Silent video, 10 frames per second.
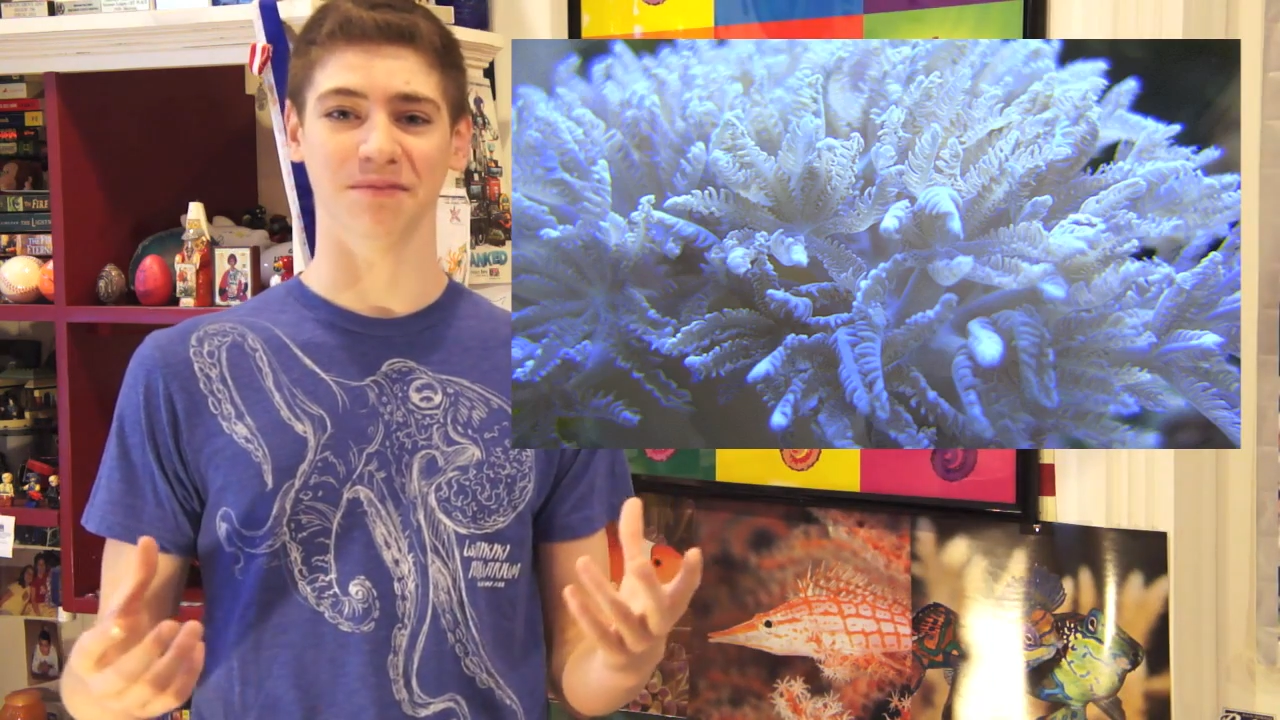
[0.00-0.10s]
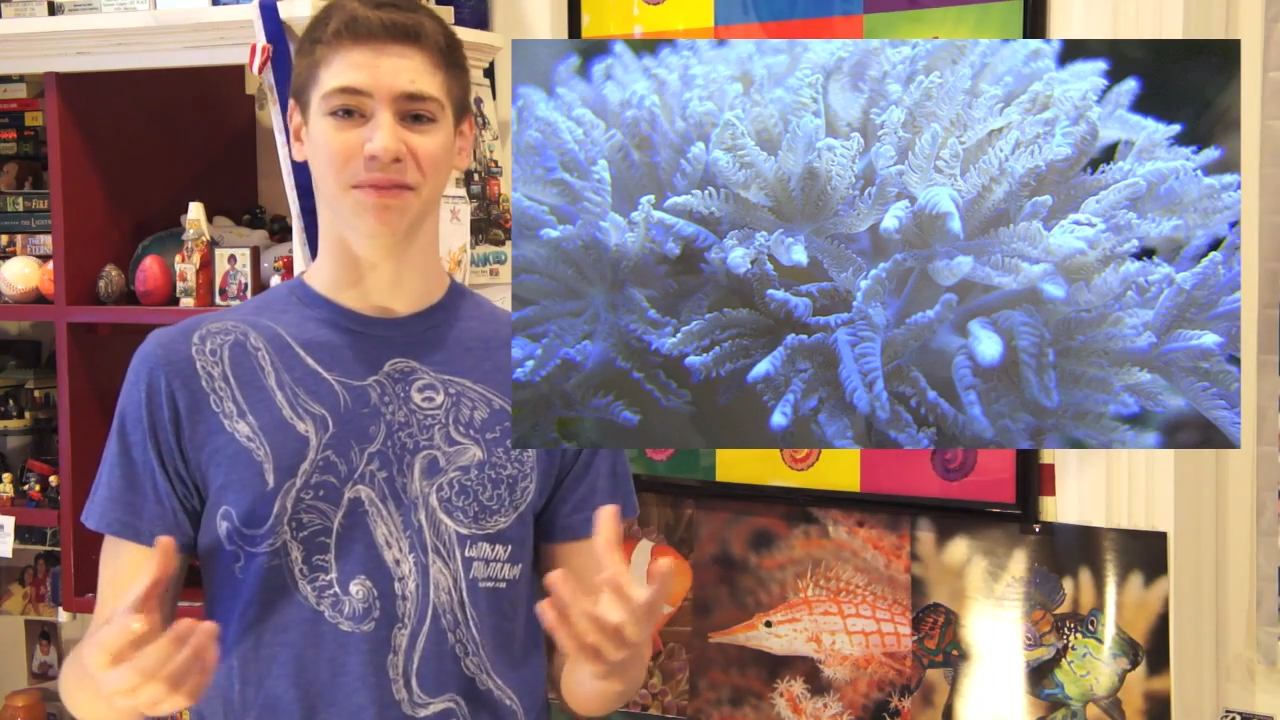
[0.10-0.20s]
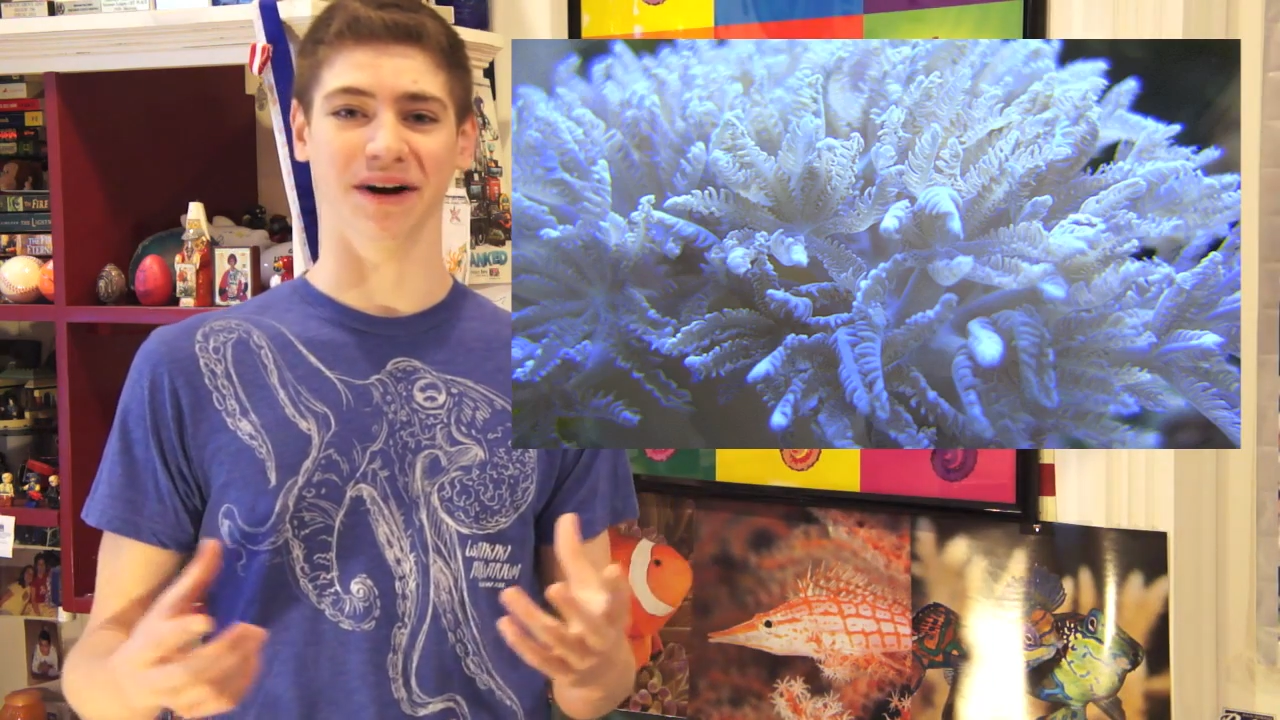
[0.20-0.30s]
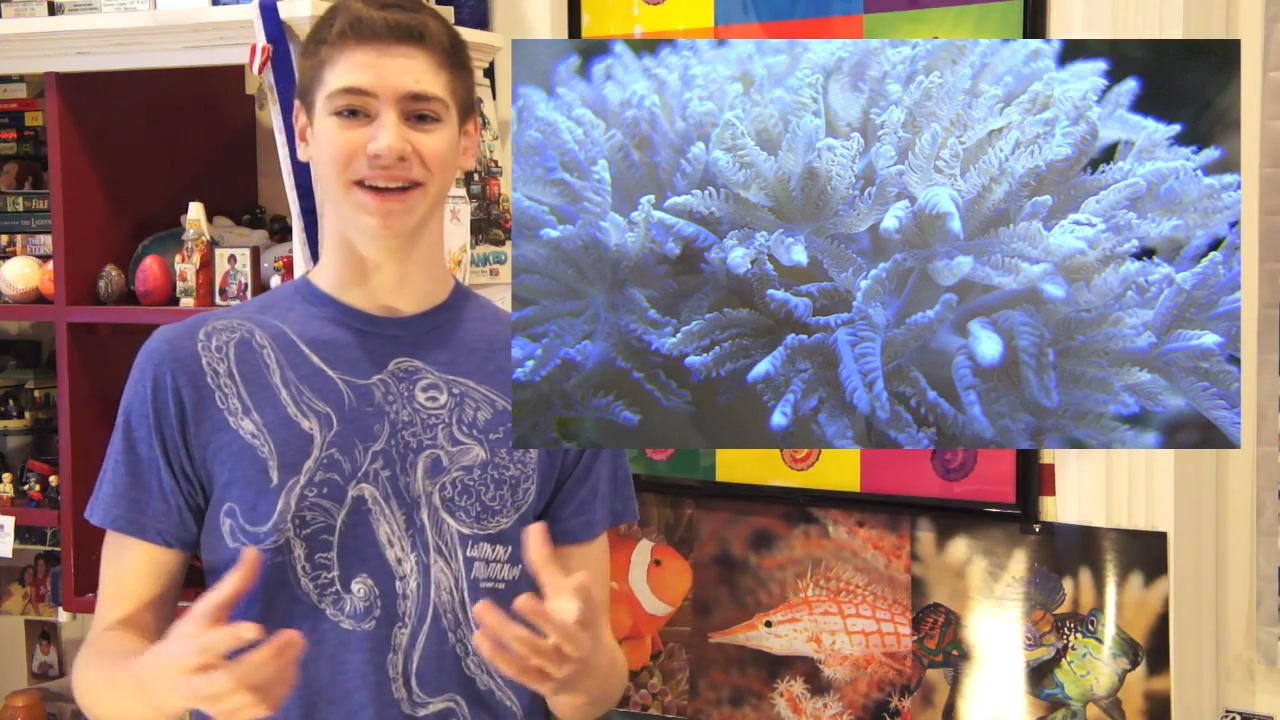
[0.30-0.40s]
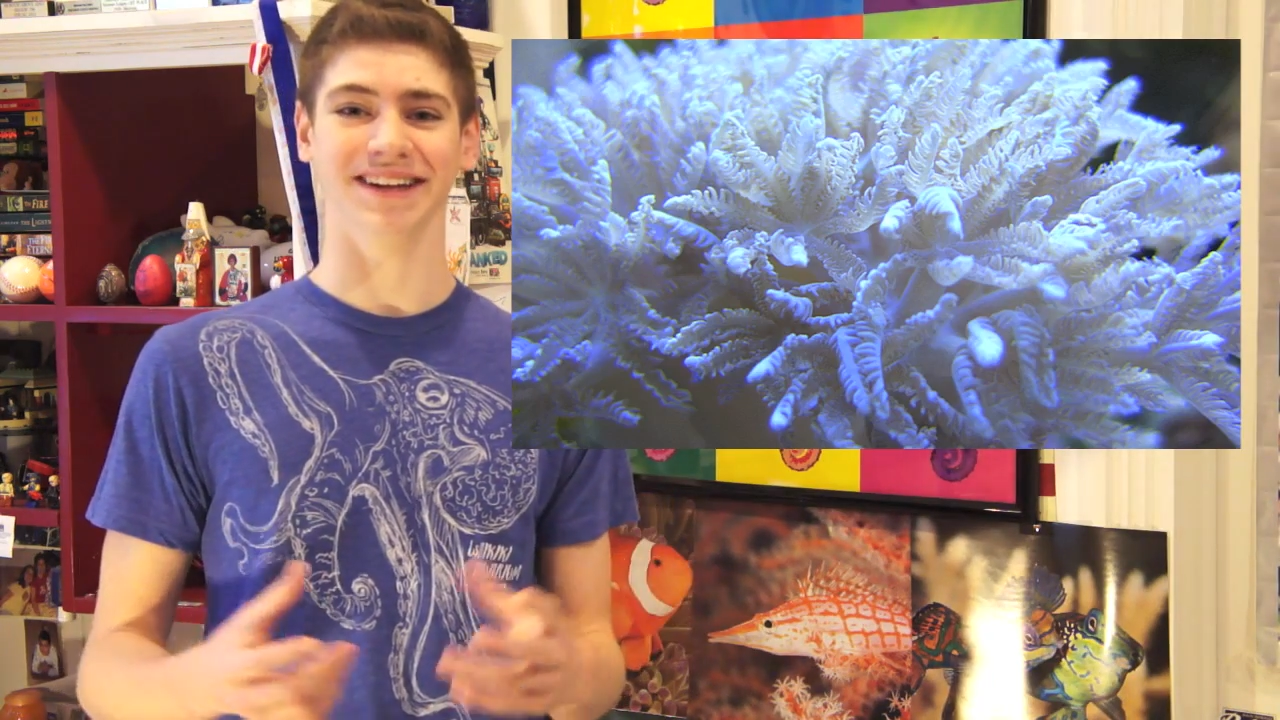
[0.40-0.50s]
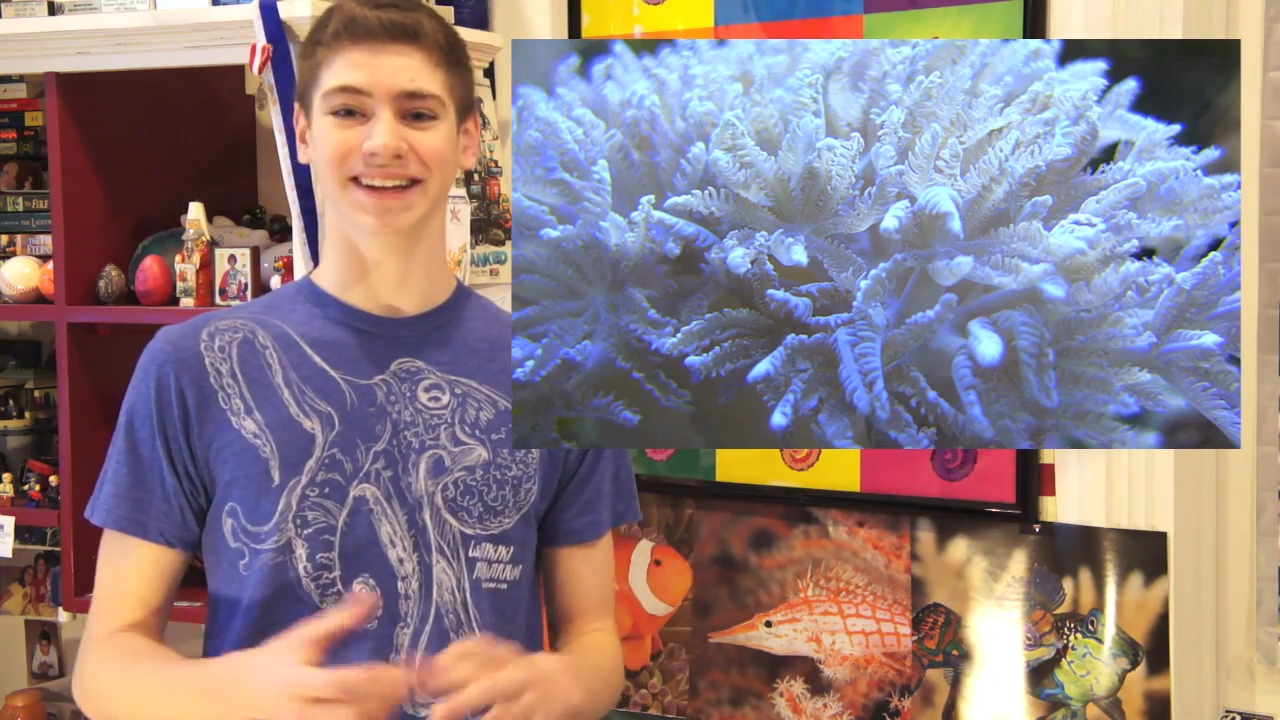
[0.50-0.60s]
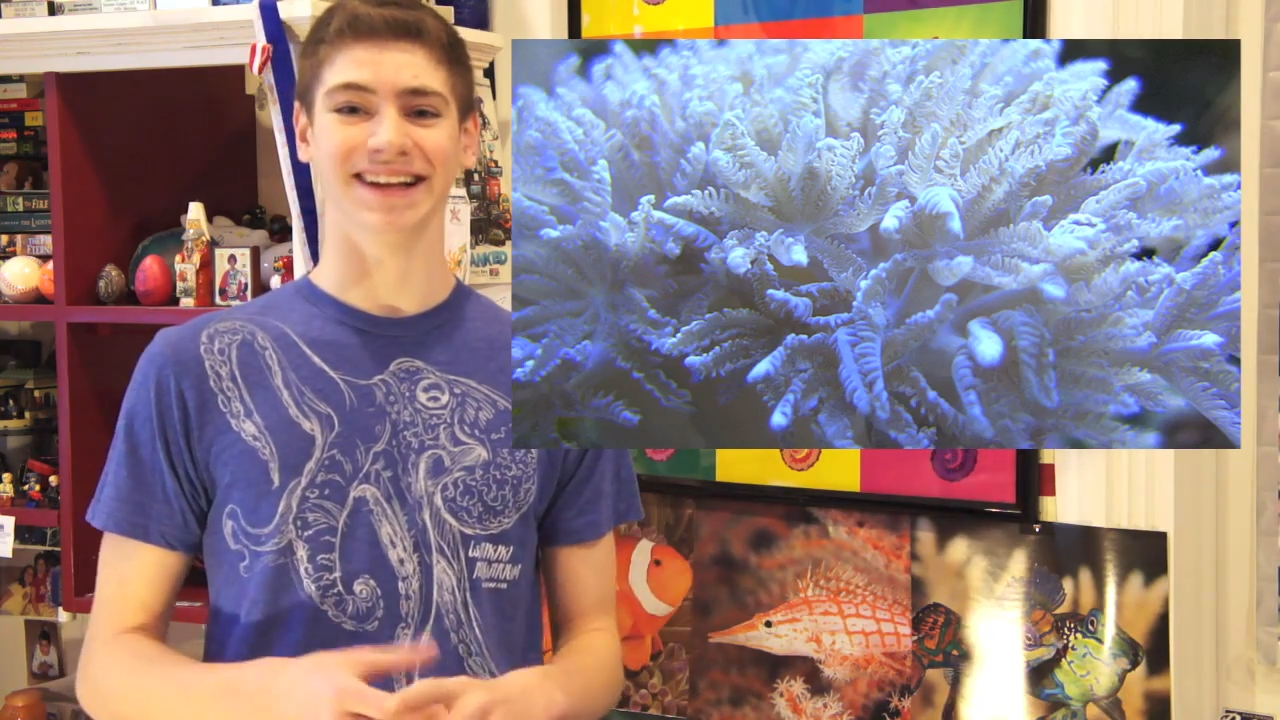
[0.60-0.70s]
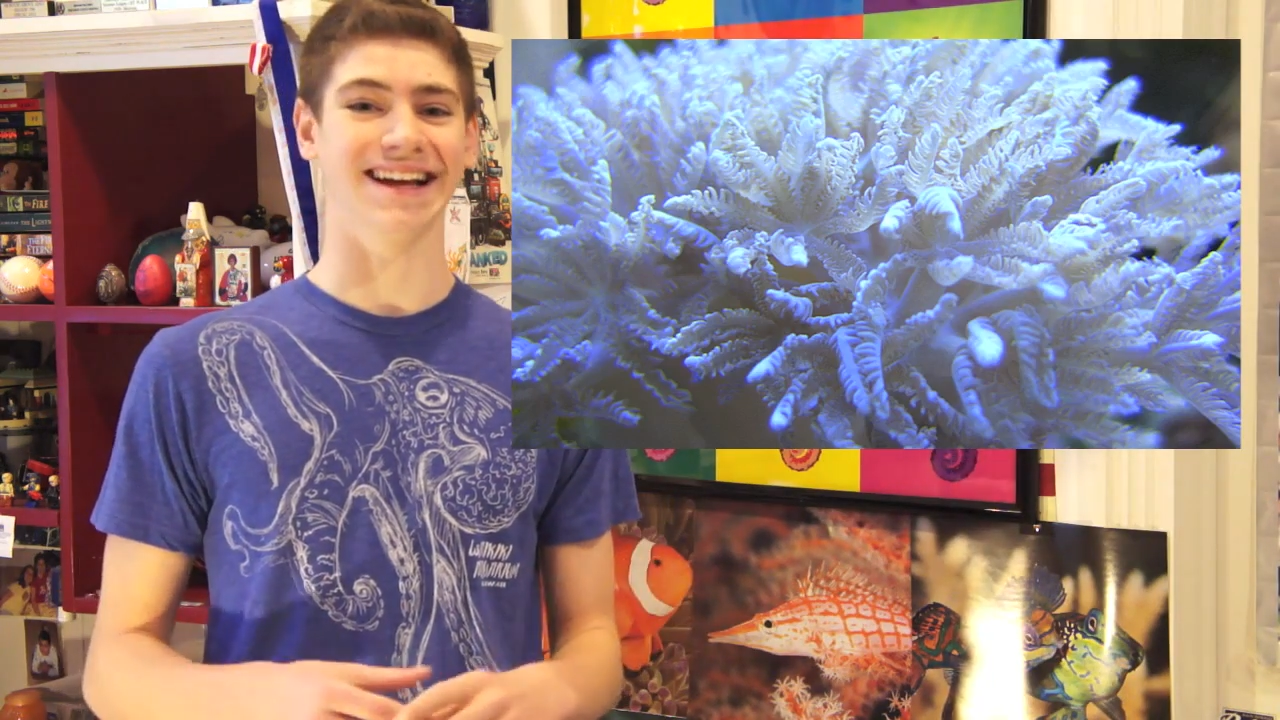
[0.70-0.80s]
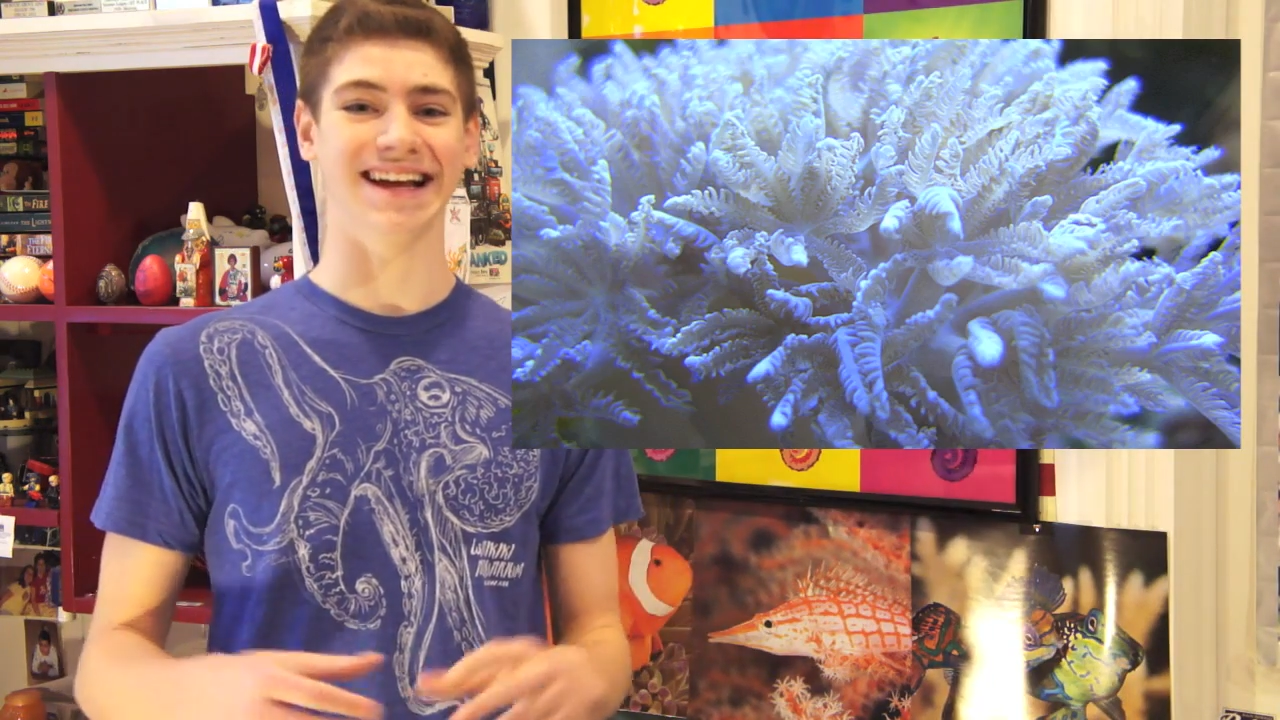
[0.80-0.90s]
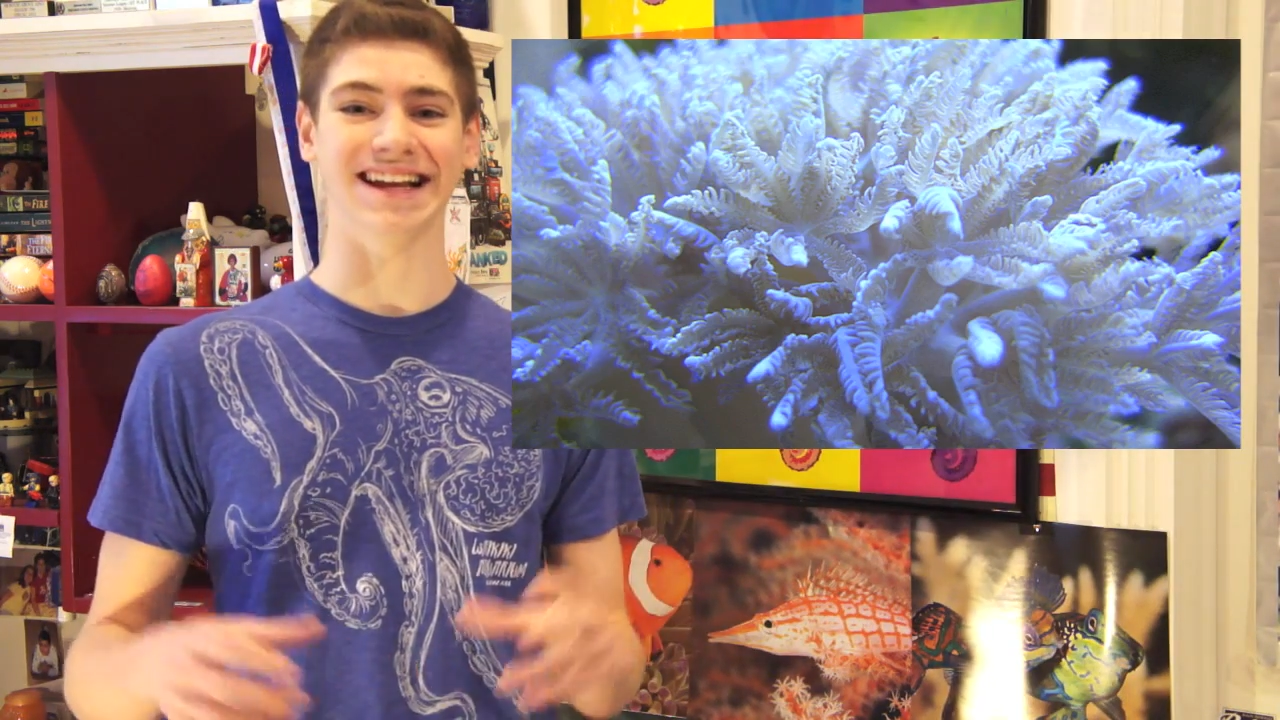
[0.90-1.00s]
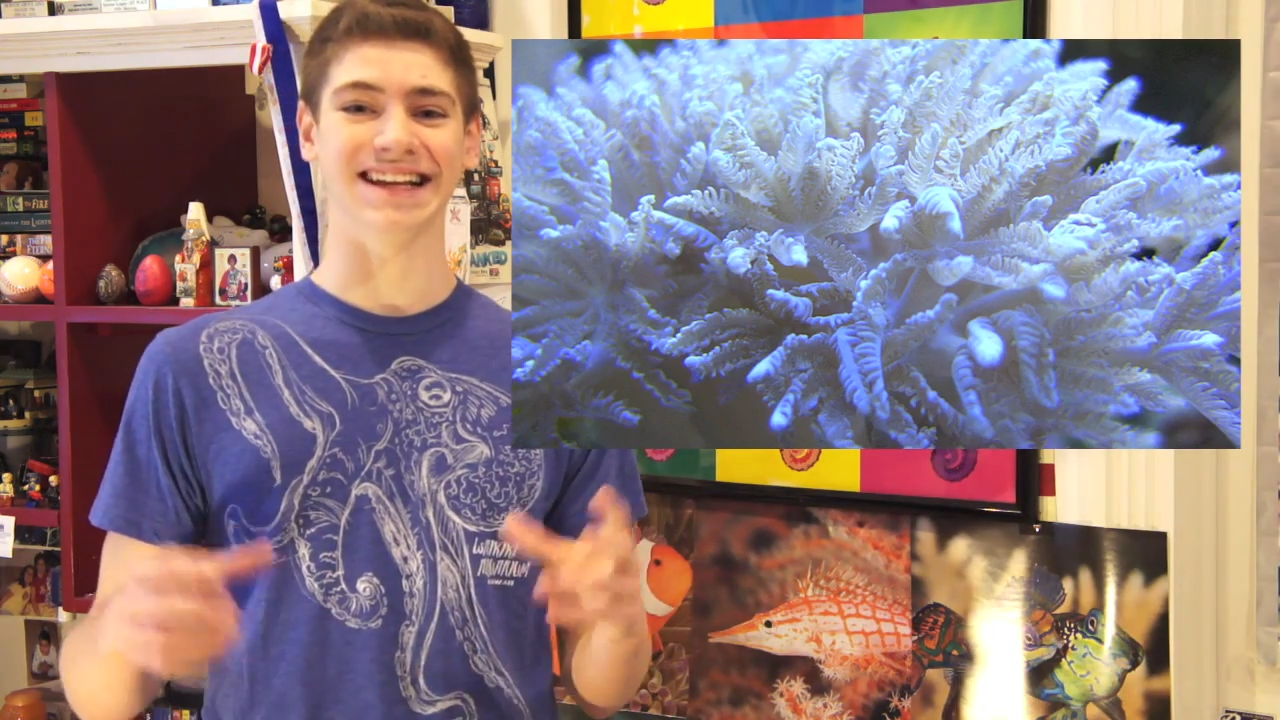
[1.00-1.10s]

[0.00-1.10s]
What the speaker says: but it